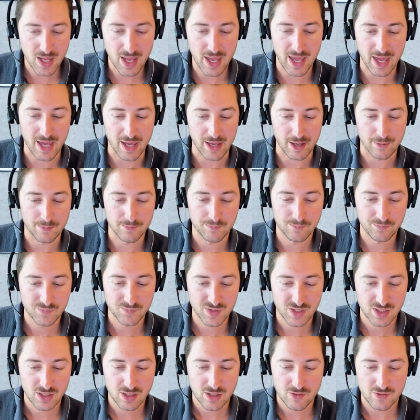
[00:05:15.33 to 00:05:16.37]
A,
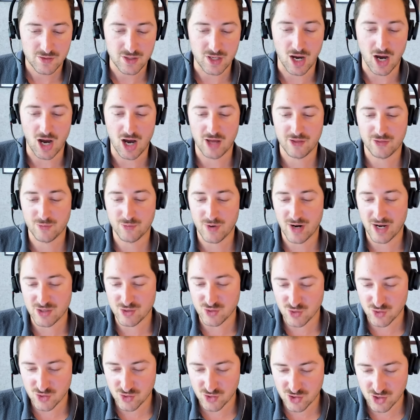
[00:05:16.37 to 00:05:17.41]
the authorized
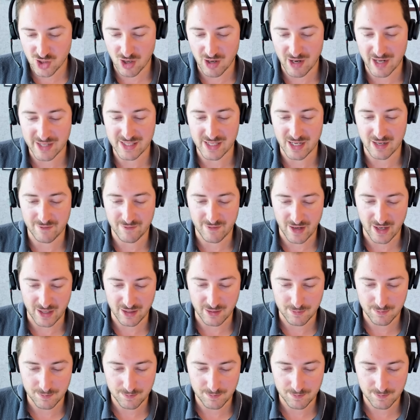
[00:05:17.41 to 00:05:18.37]
users are identified.